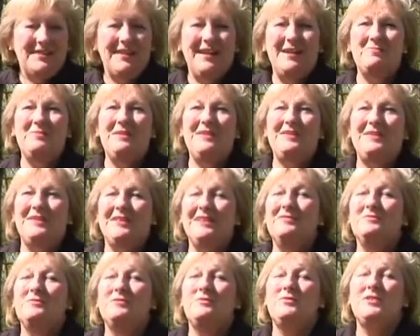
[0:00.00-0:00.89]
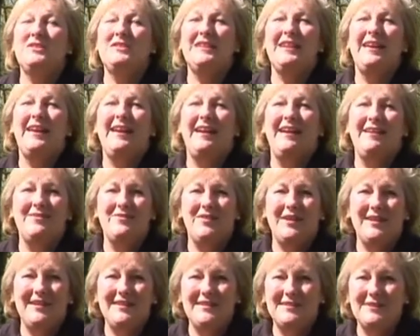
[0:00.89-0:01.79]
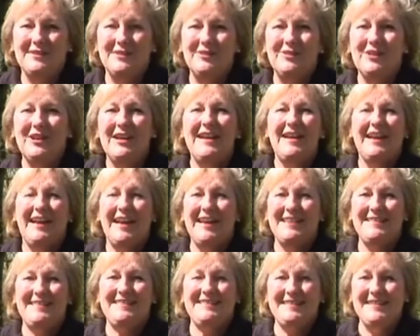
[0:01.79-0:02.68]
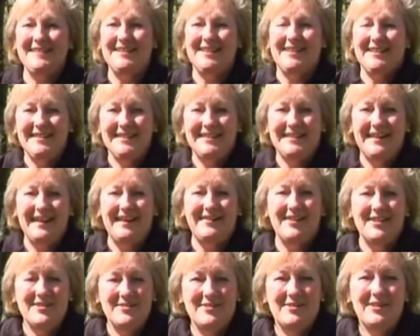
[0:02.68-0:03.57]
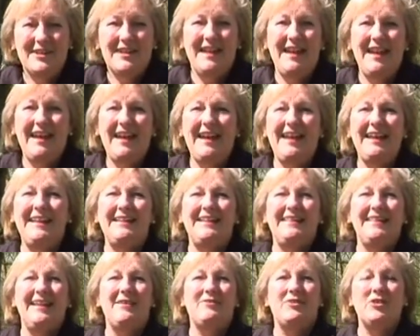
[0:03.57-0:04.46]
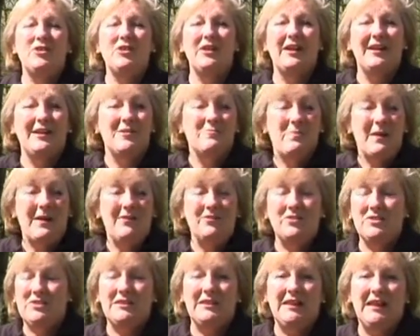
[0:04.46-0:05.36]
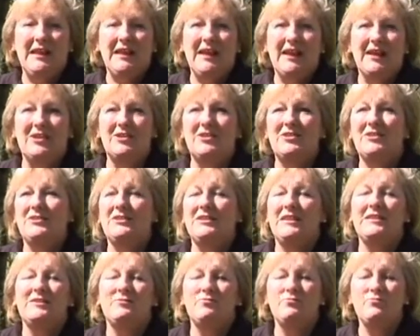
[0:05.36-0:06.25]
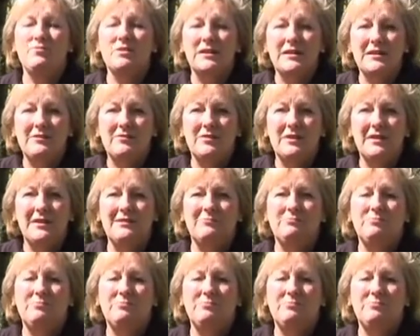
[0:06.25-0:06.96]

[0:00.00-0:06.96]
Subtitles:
How many times have we seen caravanners who get stuck in a narrow lane and they've got to go backwards and they can't? That's really, really